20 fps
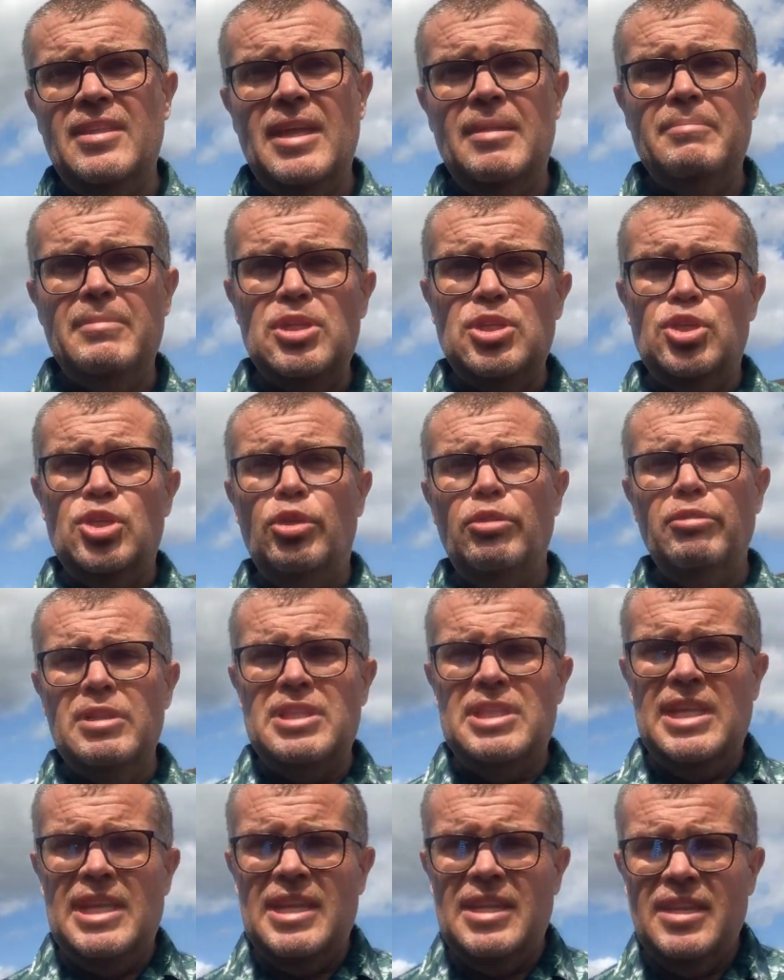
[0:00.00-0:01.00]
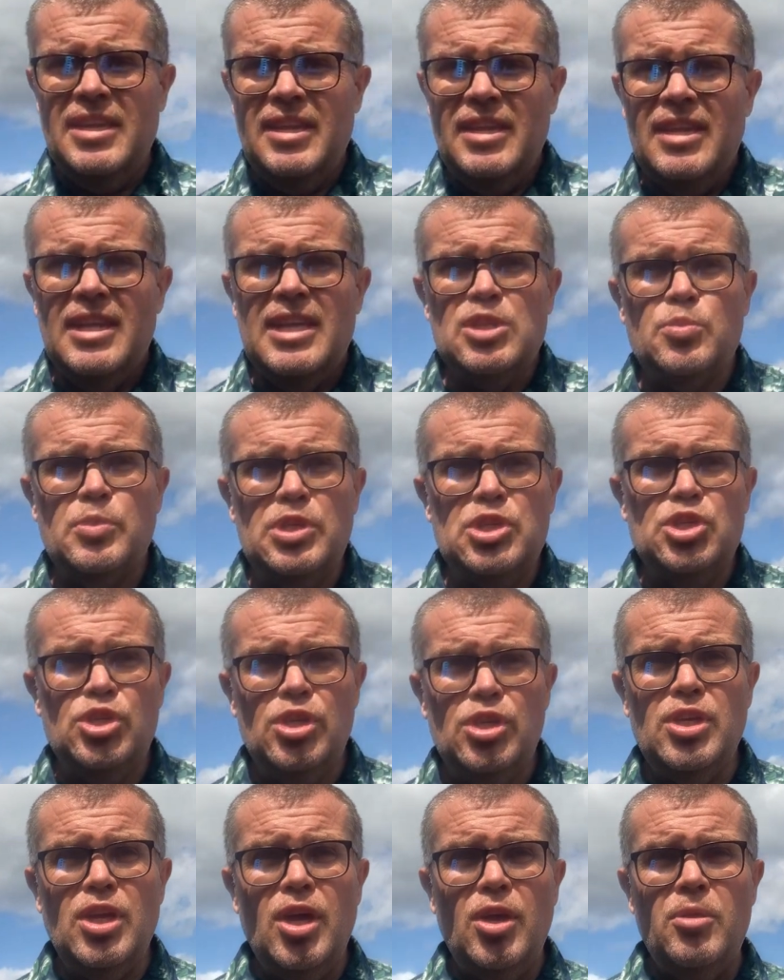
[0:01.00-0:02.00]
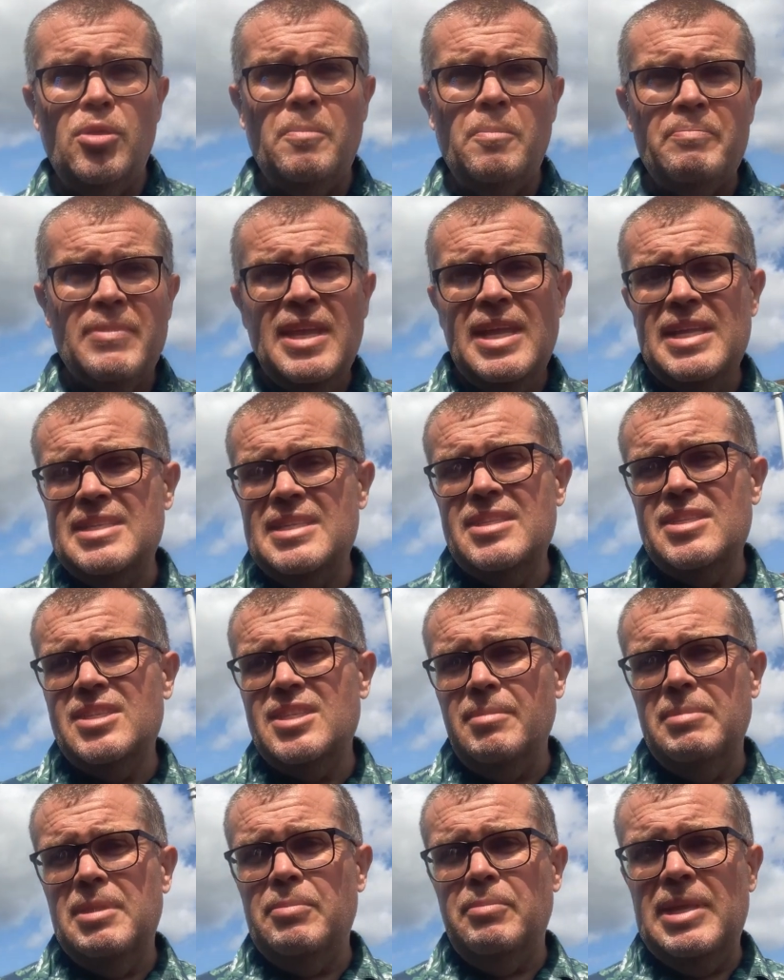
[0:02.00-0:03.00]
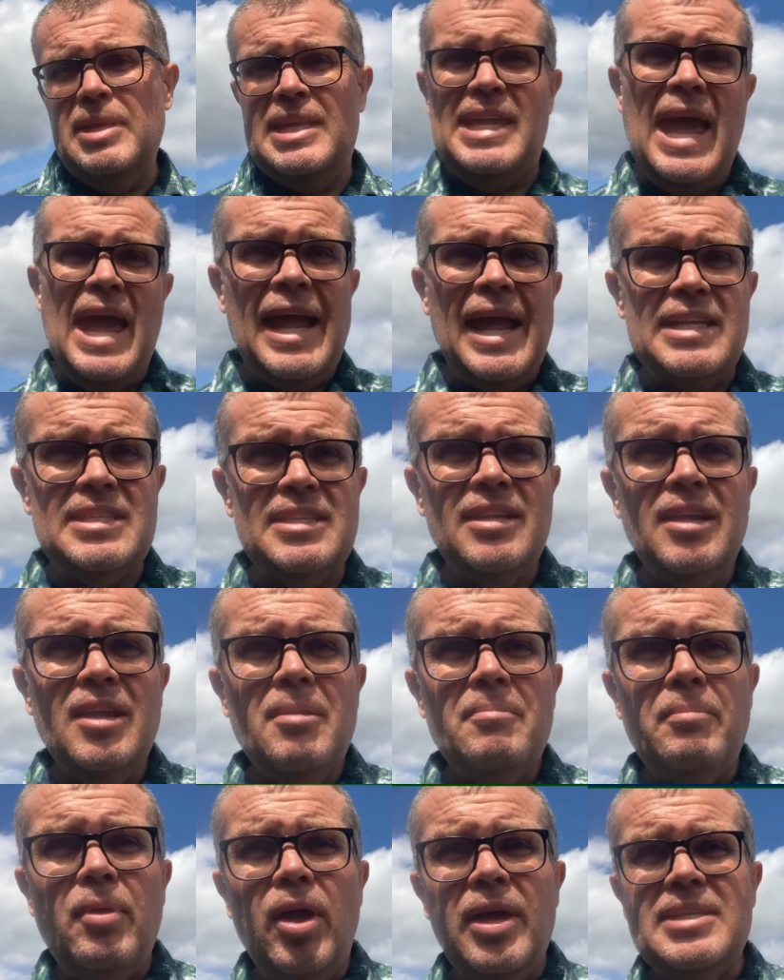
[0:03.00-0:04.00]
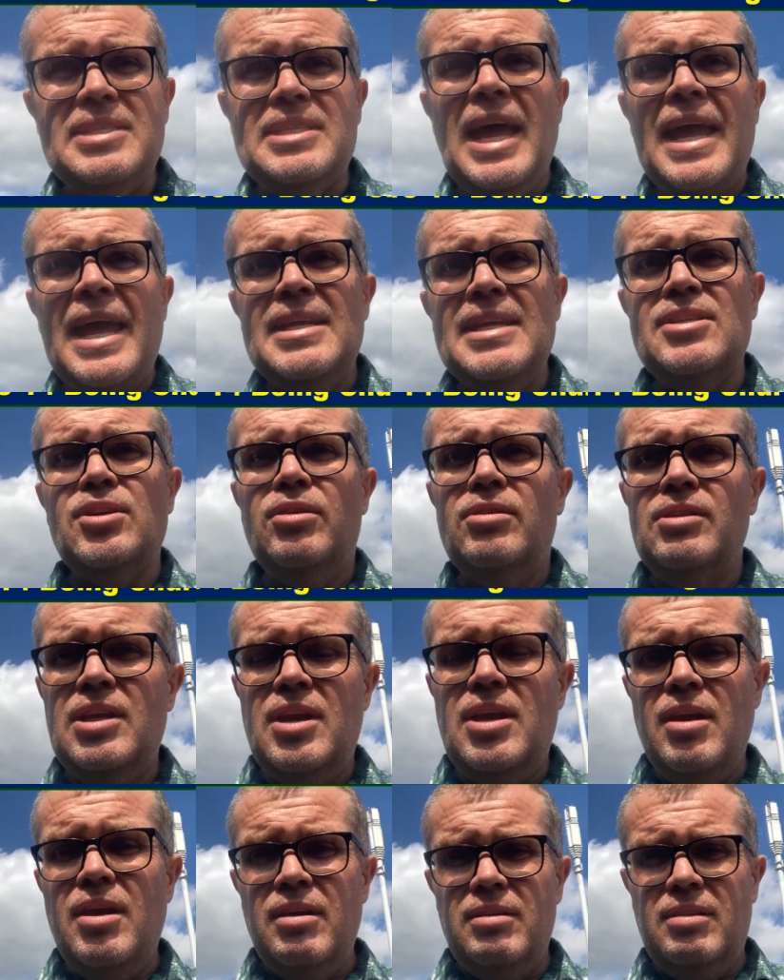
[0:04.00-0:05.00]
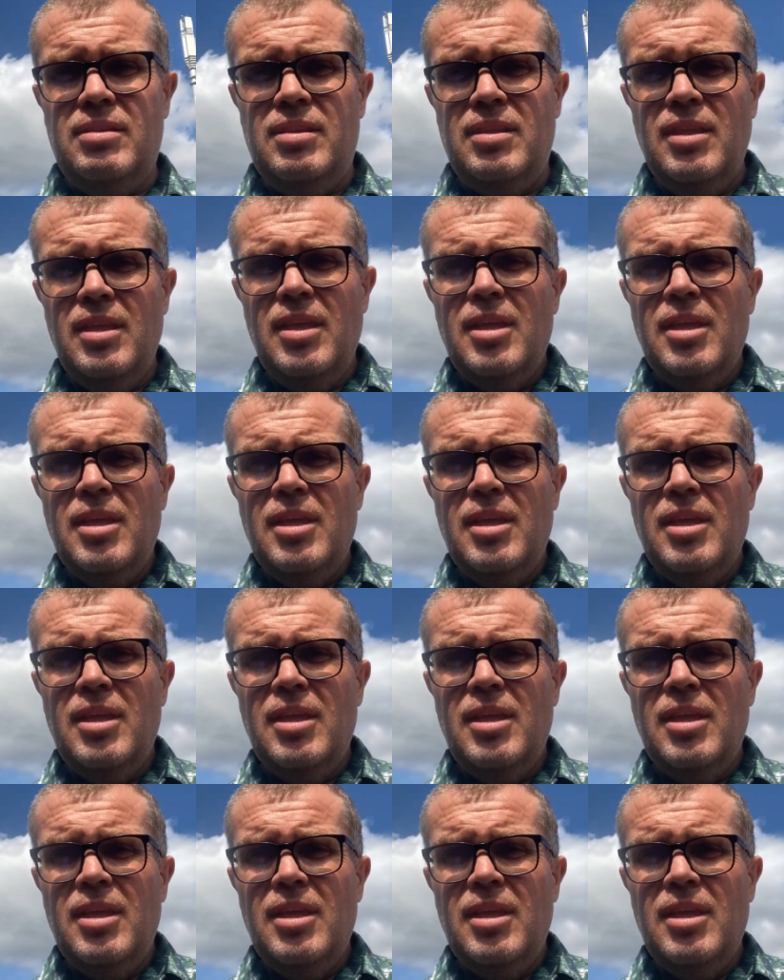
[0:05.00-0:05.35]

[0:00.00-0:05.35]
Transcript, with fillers: And maturity, as we should know, isn't something we get by days on the earth.